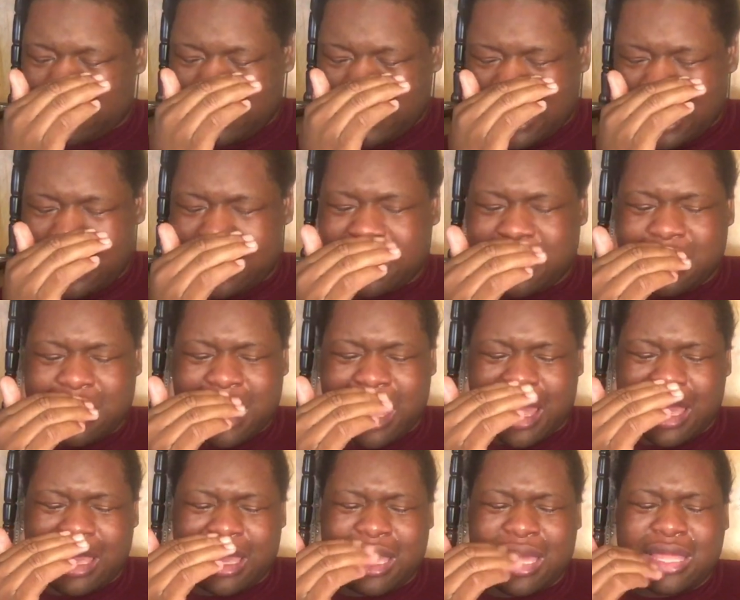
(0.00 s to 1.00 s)
it's
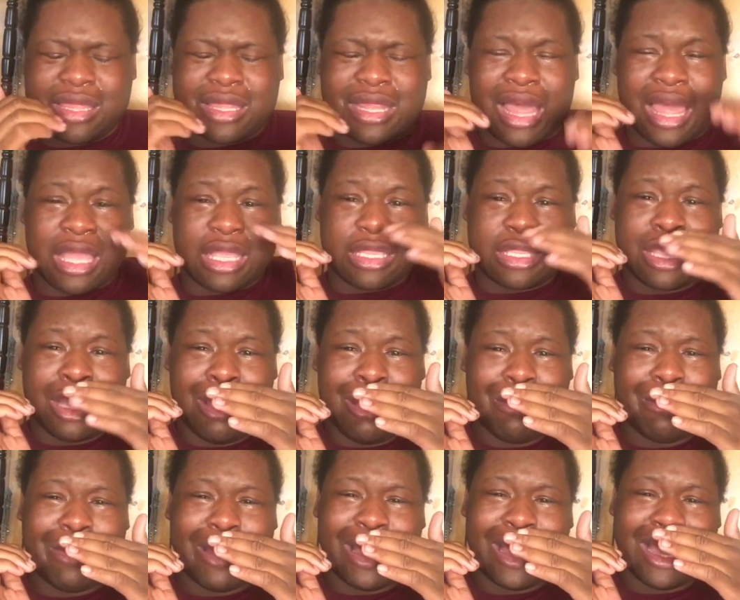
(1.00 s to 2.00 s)
like, it's like
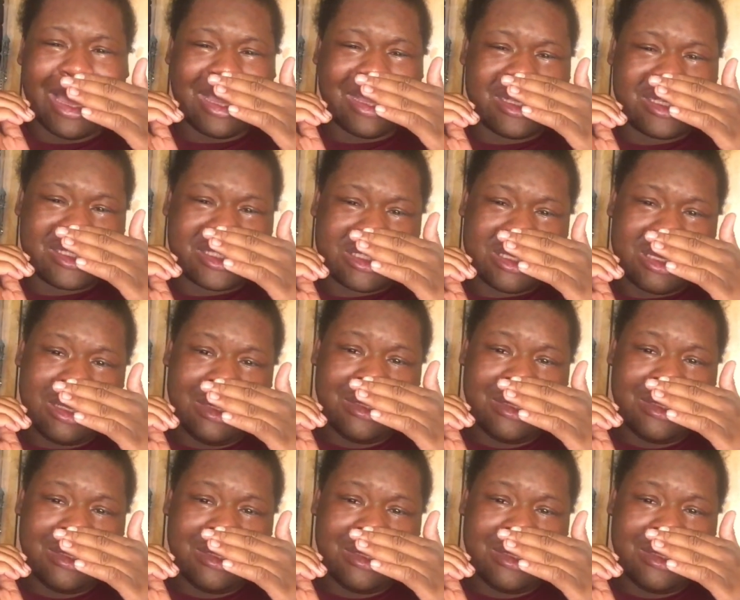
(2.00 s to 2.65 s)
too much.